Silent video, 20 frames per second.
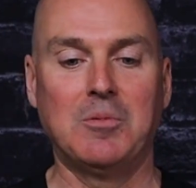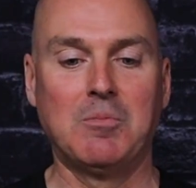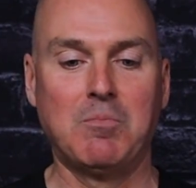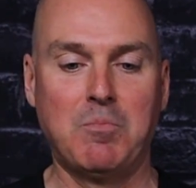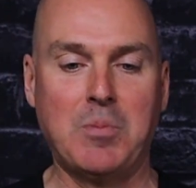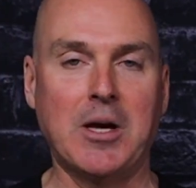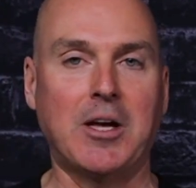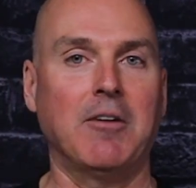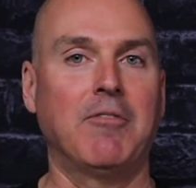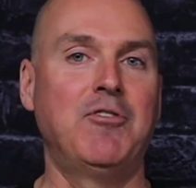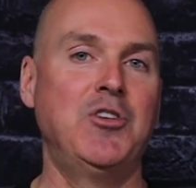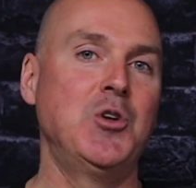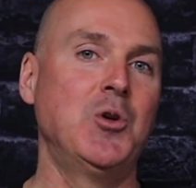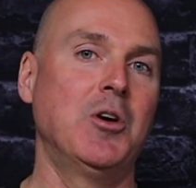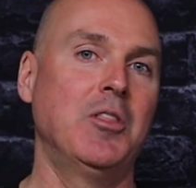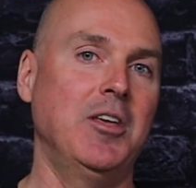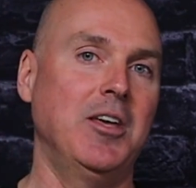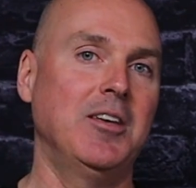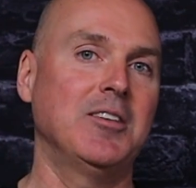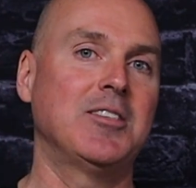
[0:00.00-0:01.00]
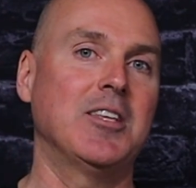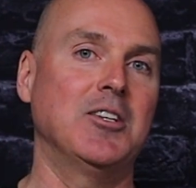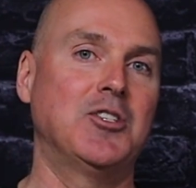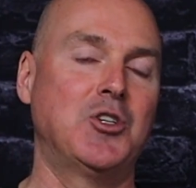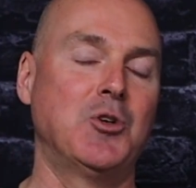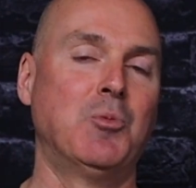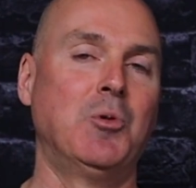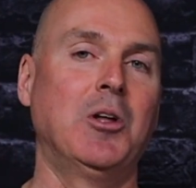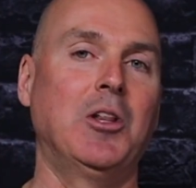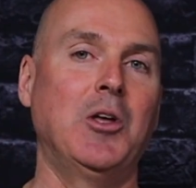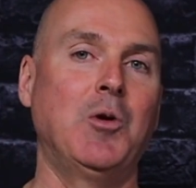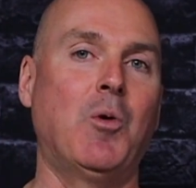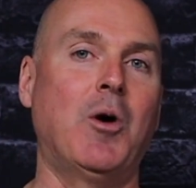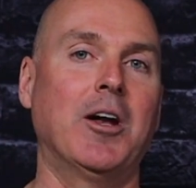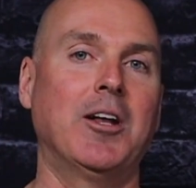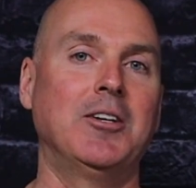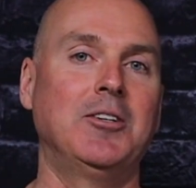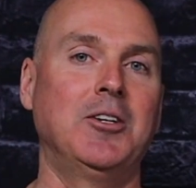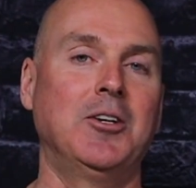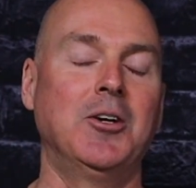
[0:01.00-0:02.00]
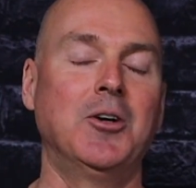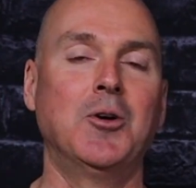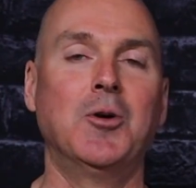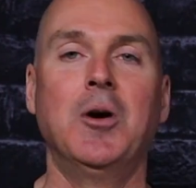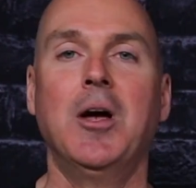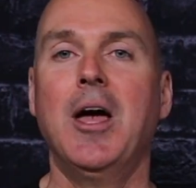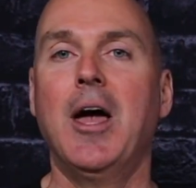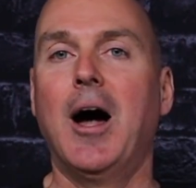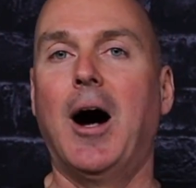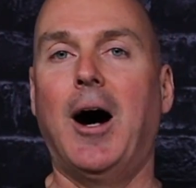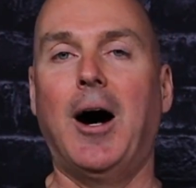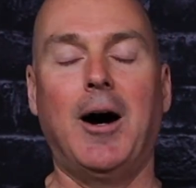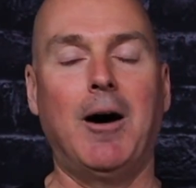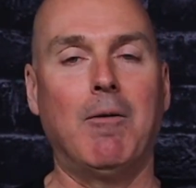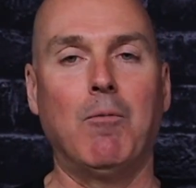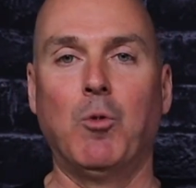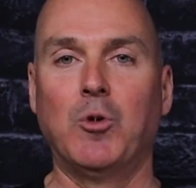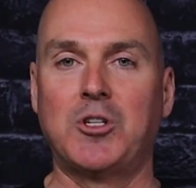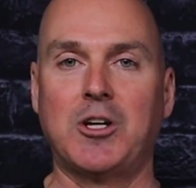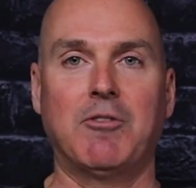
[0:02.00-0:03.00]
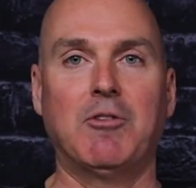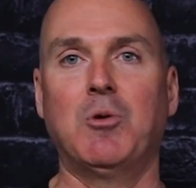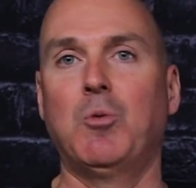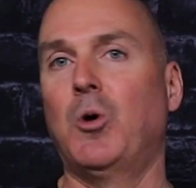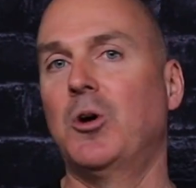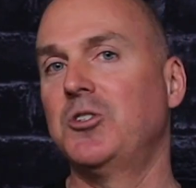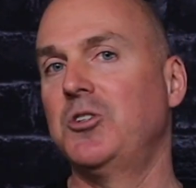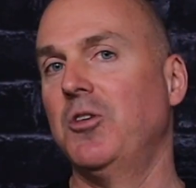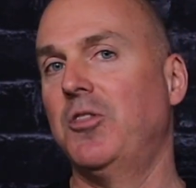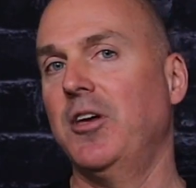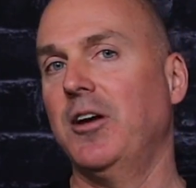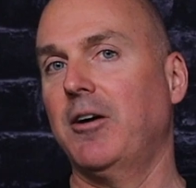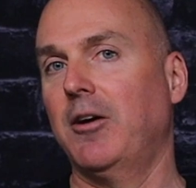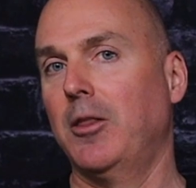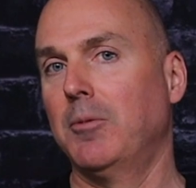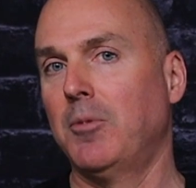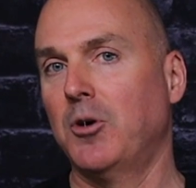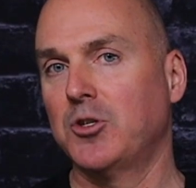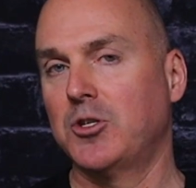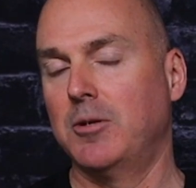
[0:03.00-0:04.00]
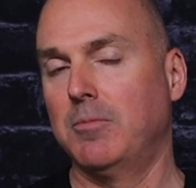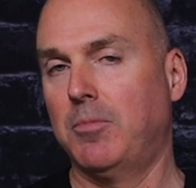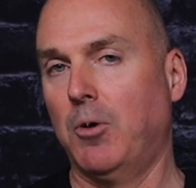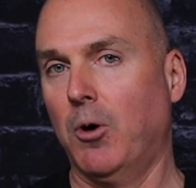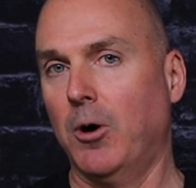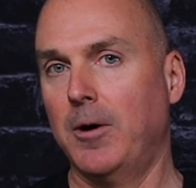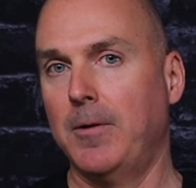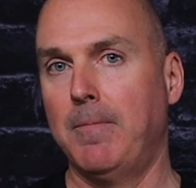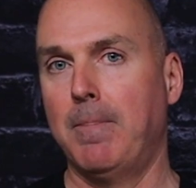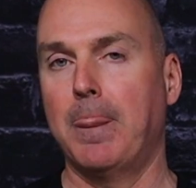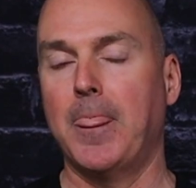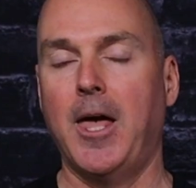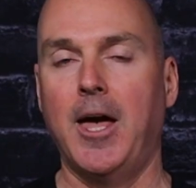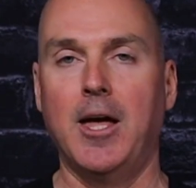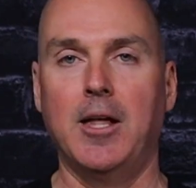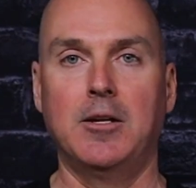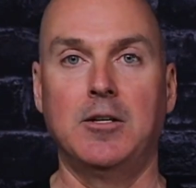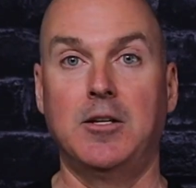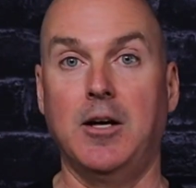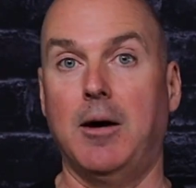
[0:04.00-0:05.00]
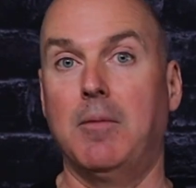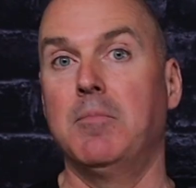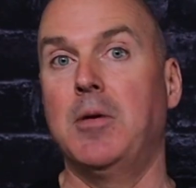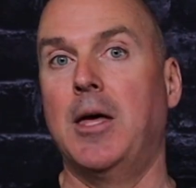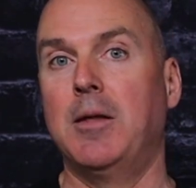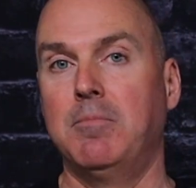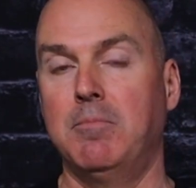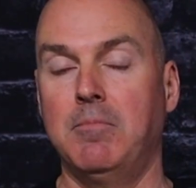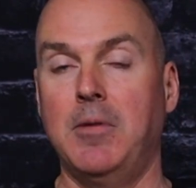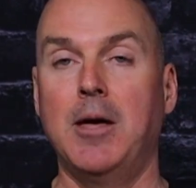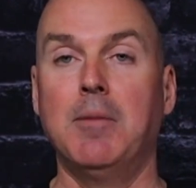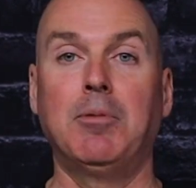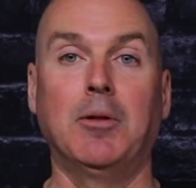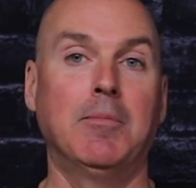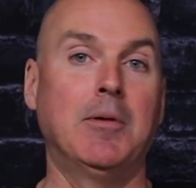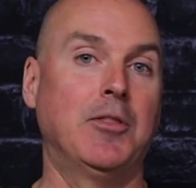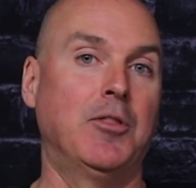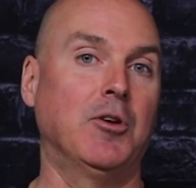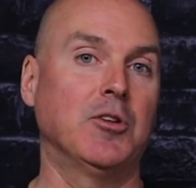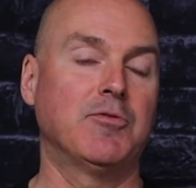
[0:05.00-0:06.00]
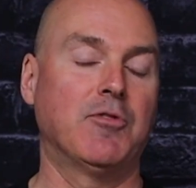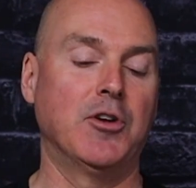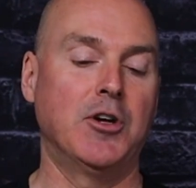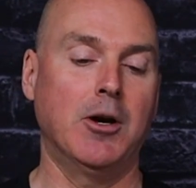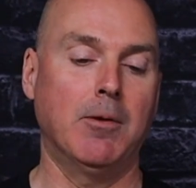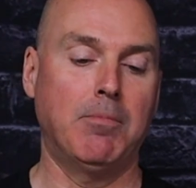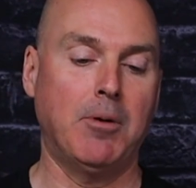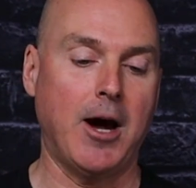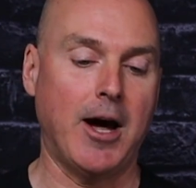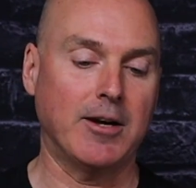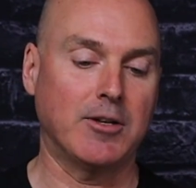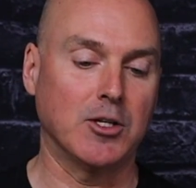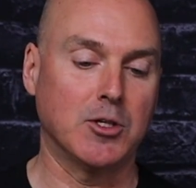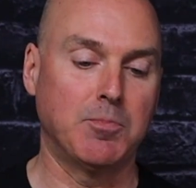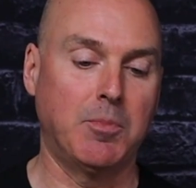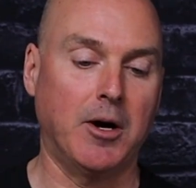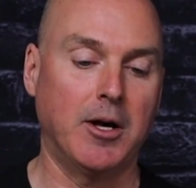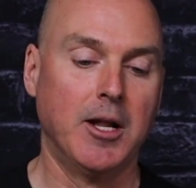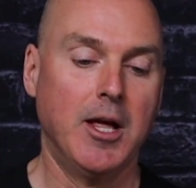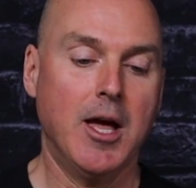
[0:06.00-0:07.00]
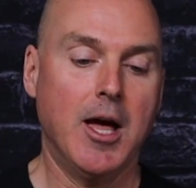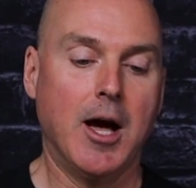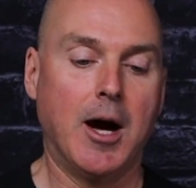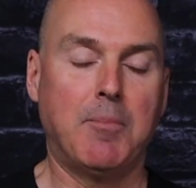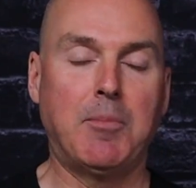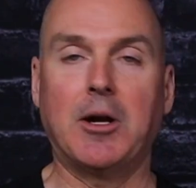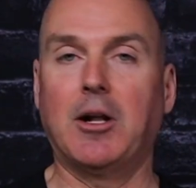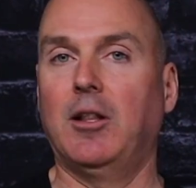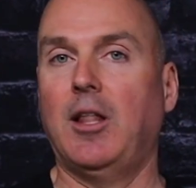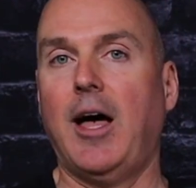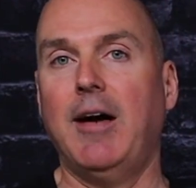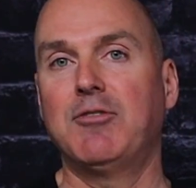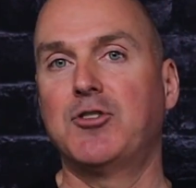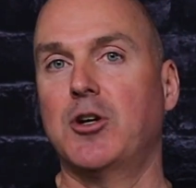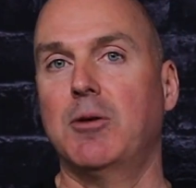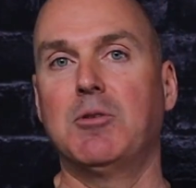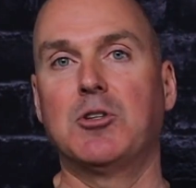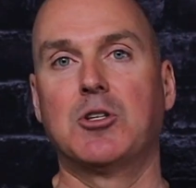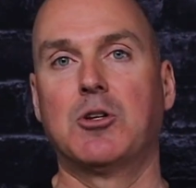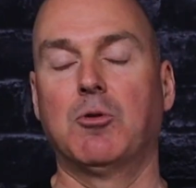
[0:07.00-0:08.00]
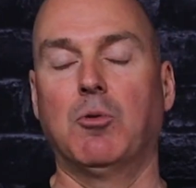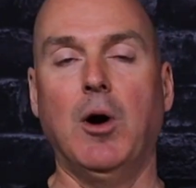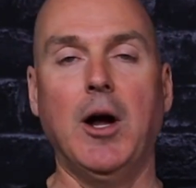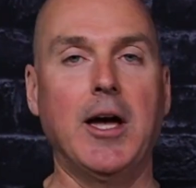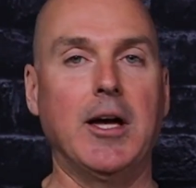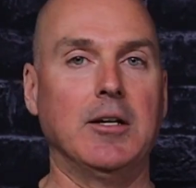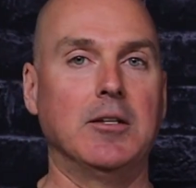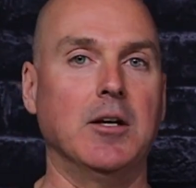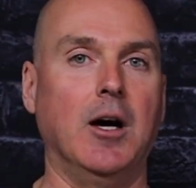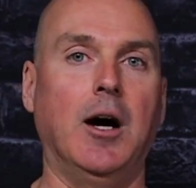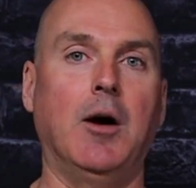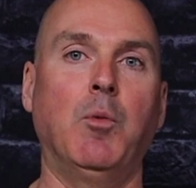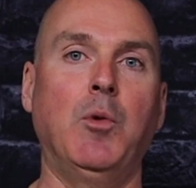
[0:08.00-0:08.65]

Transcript: pick a few of these that you really want to do, whichever ones you think are the most important, and implement those for your practice. But a live stream is great.